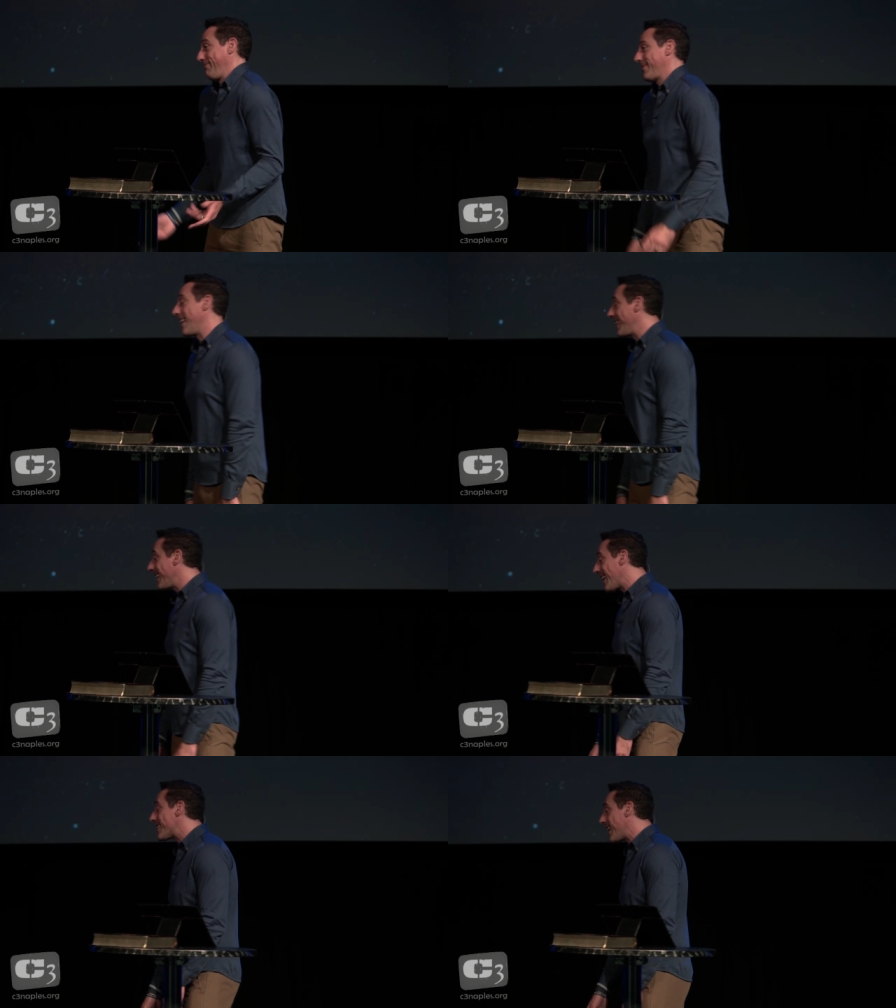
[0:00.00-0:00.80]
I think
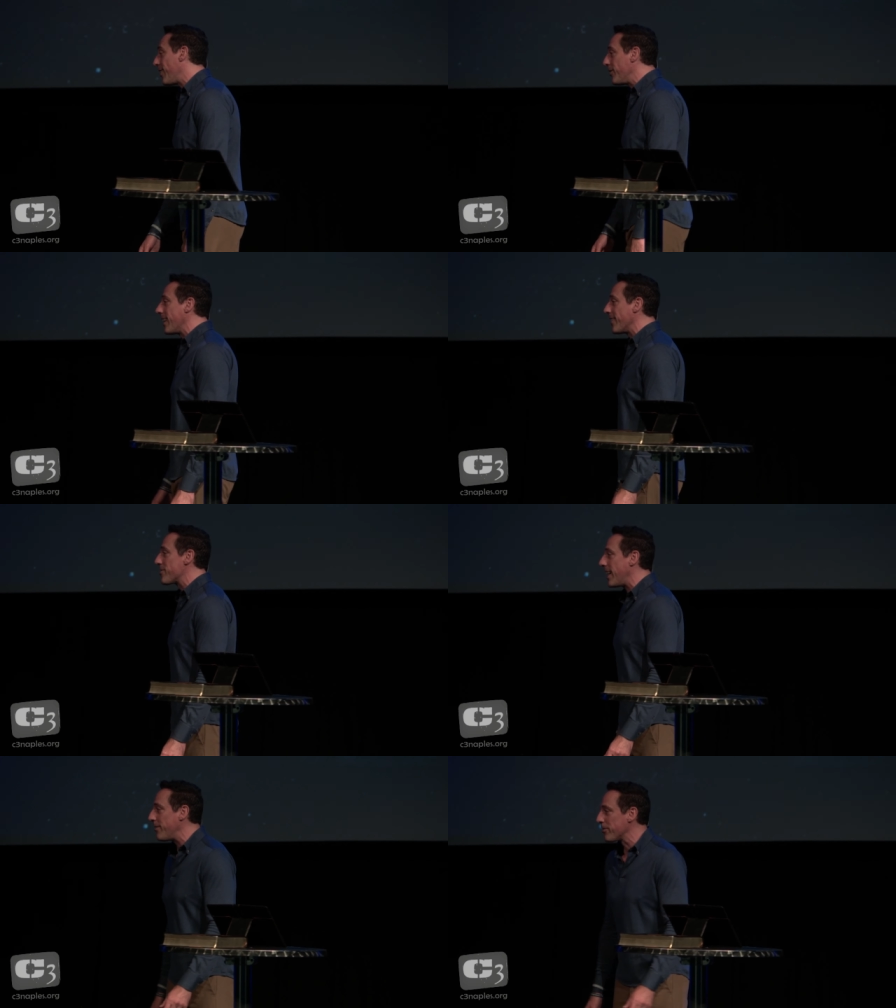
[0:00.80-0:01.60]
that's how you get your
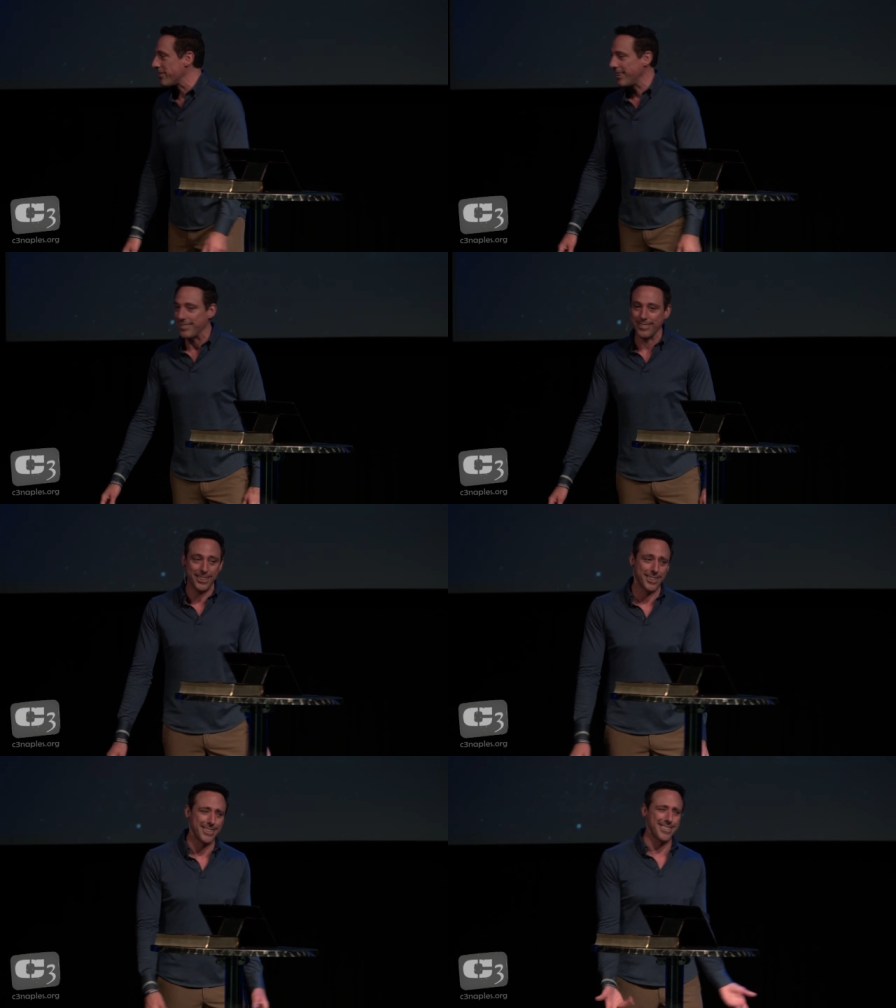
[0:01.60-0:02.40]
driver's license
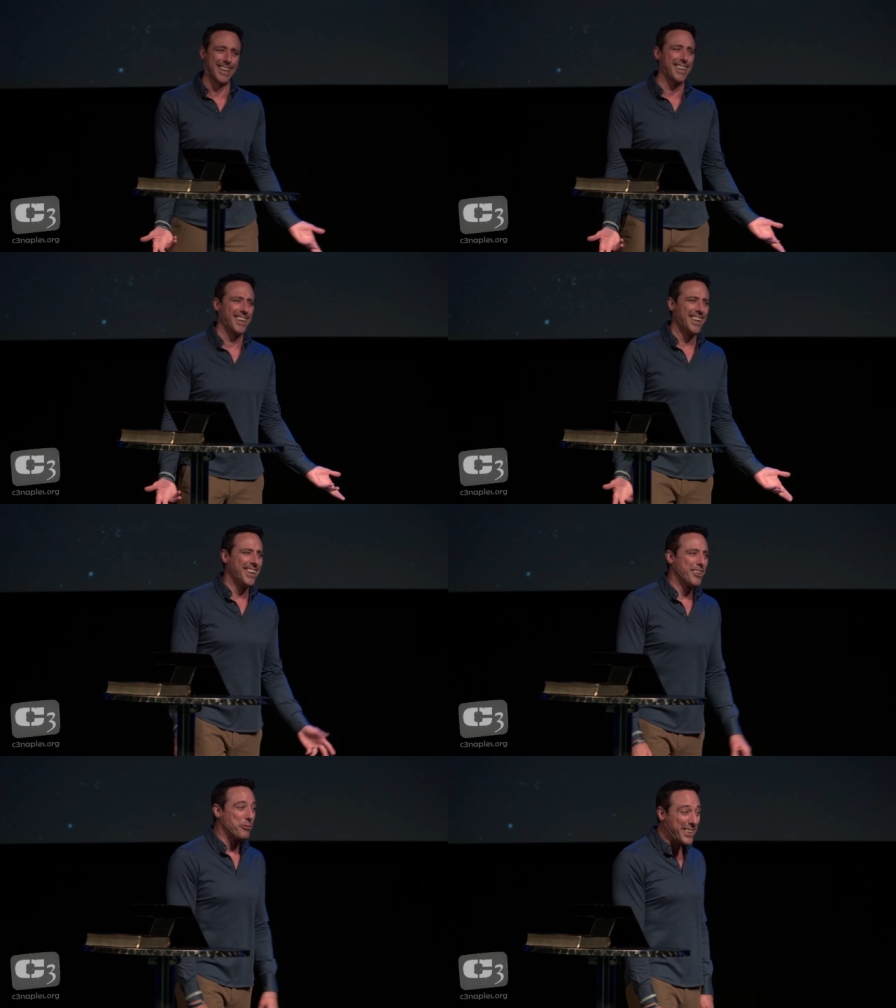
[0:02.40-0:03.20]
here. It's like,
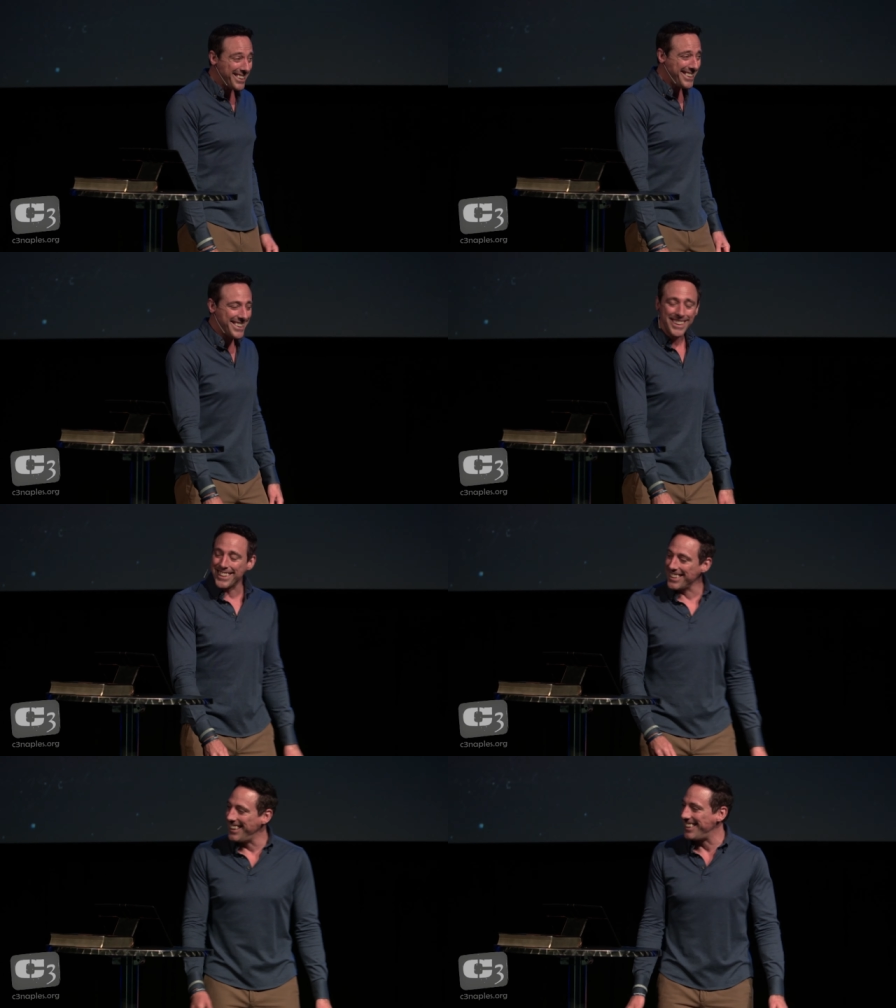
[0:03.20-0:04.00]
really?
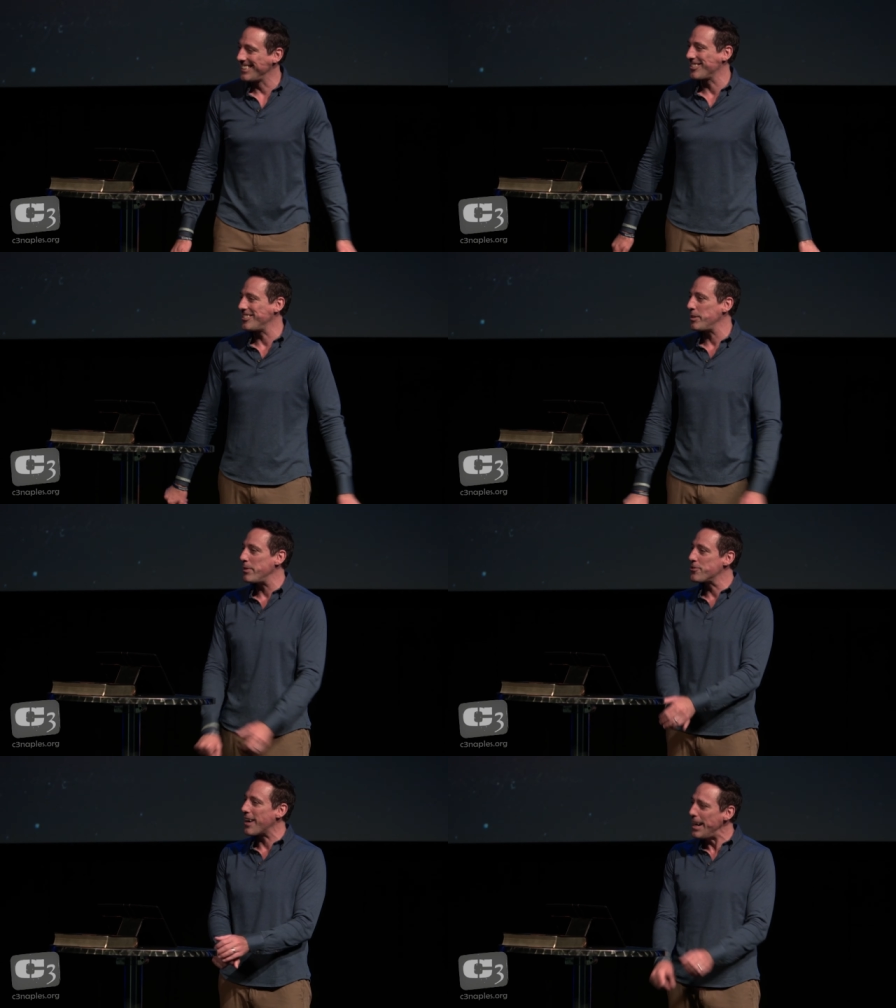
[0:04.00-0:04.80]
Should she be
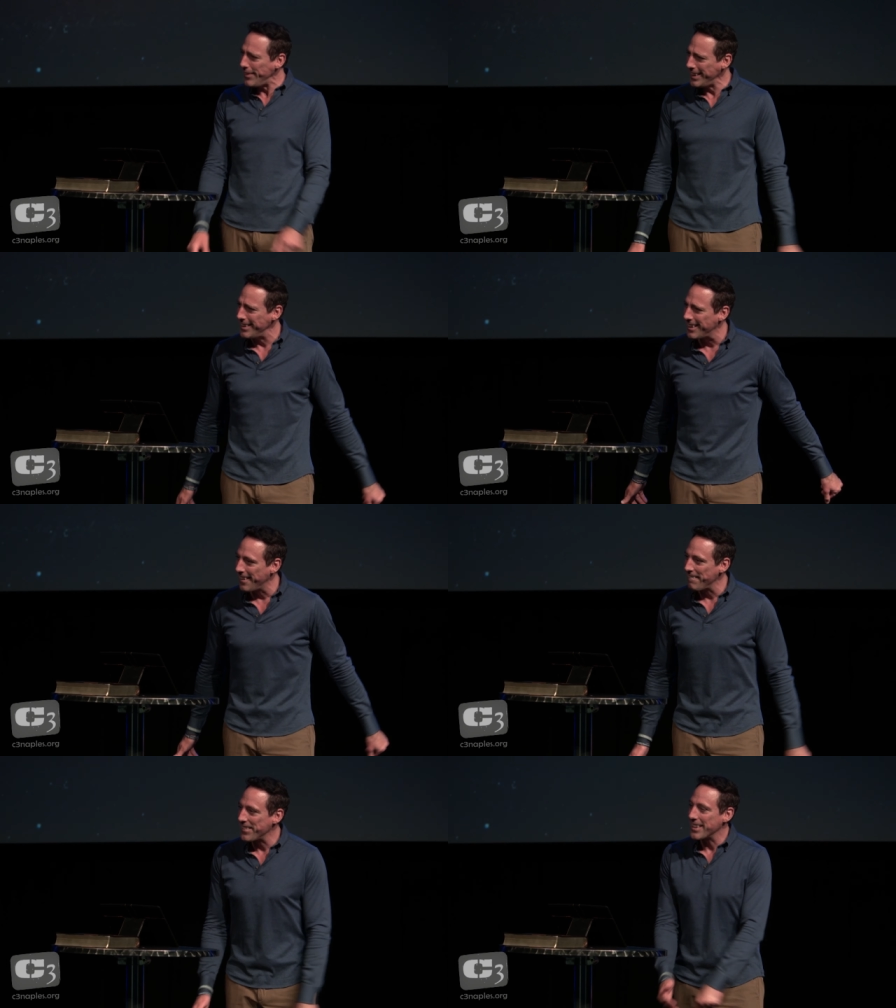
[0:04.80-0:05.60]
driving?
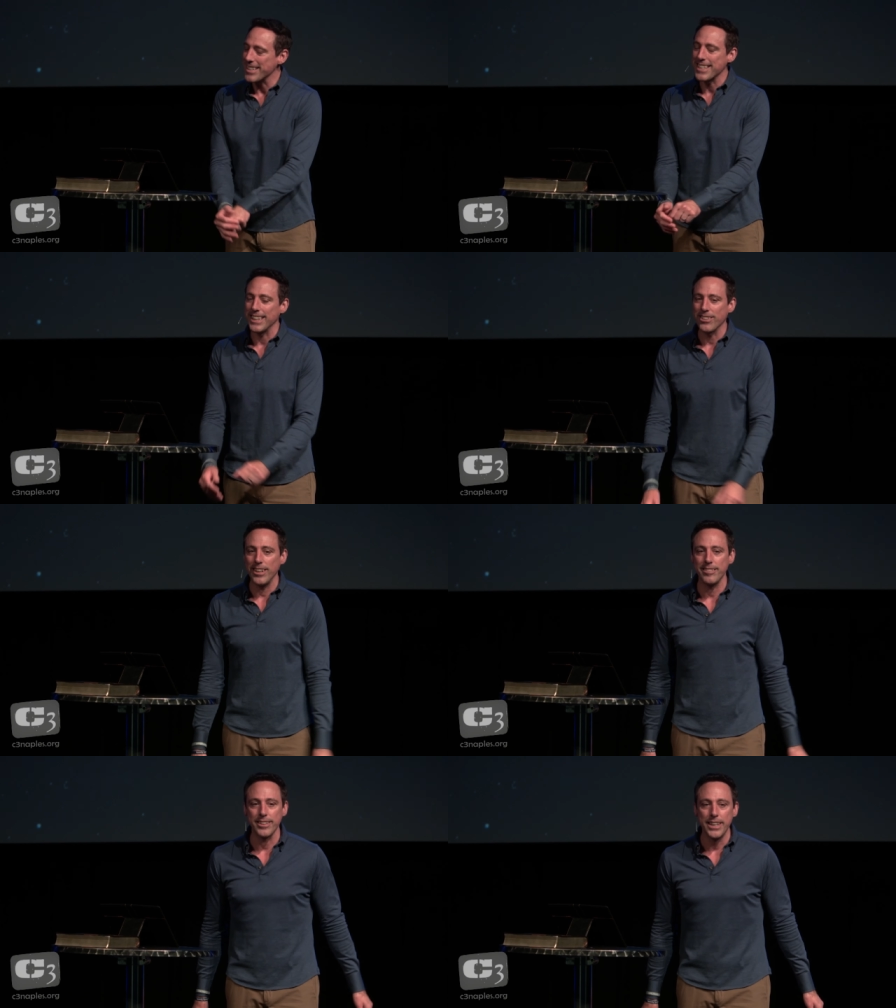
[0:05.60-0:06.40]
That's kind of
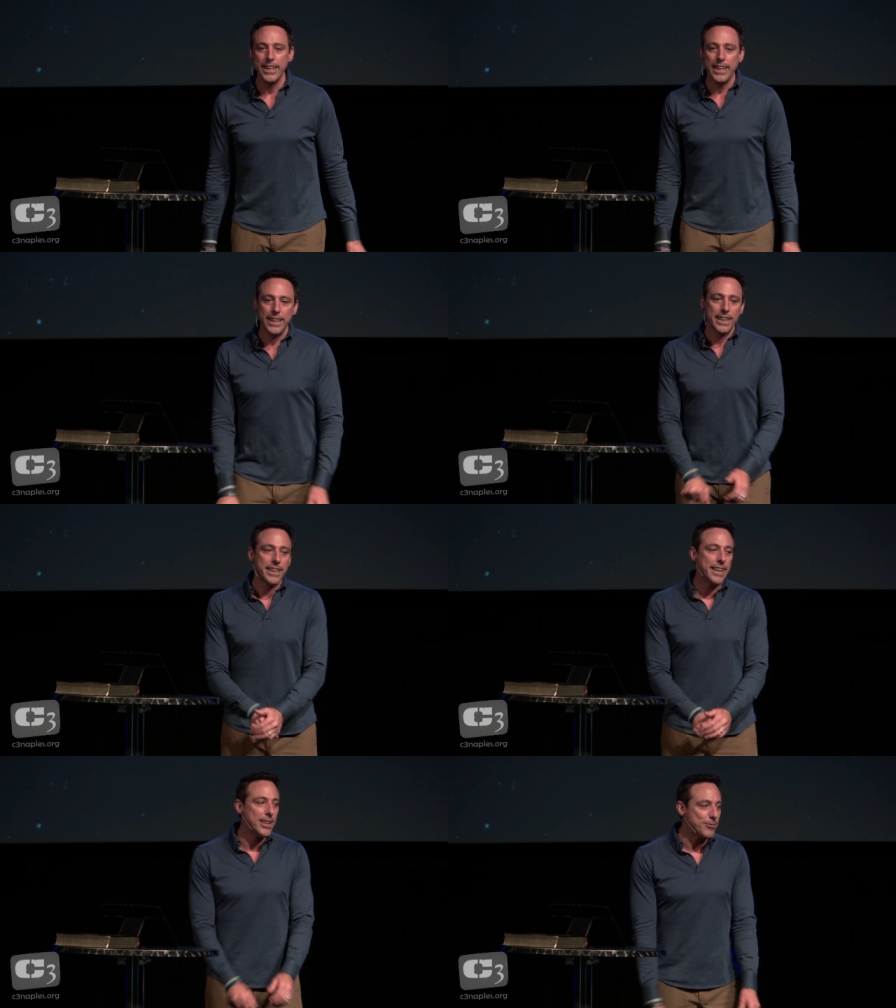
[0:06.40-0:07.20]
crazy.
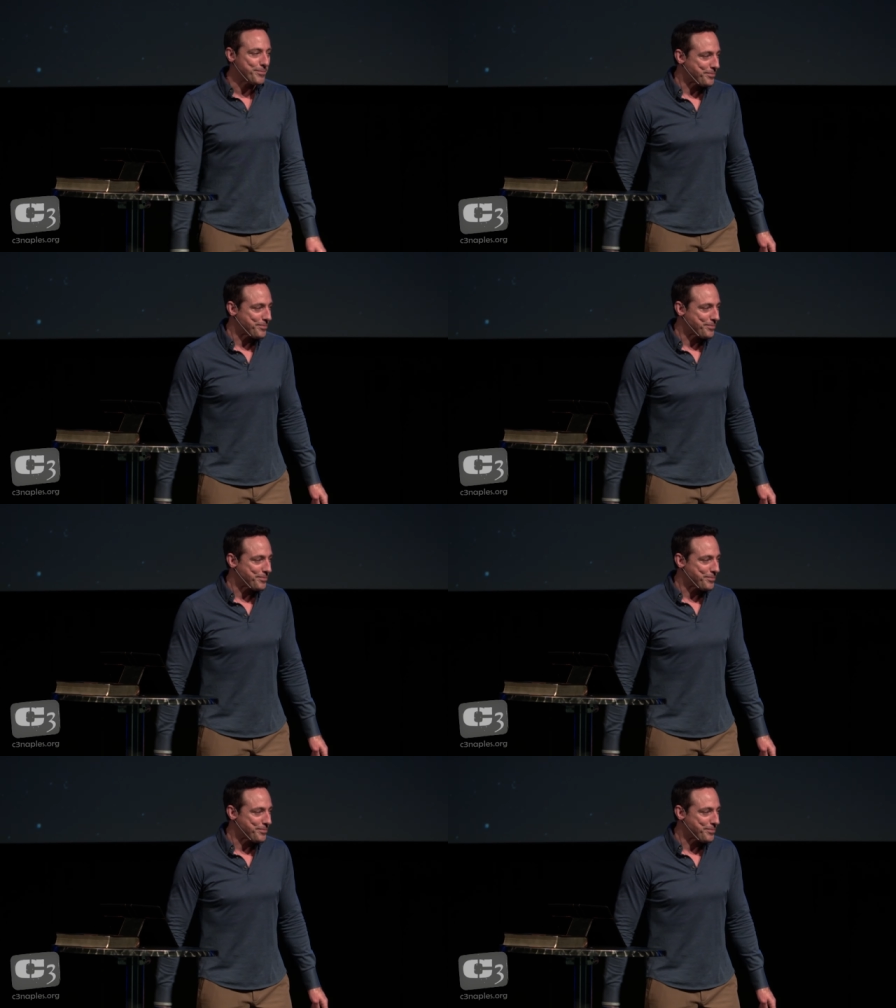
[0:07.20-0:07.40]
Now,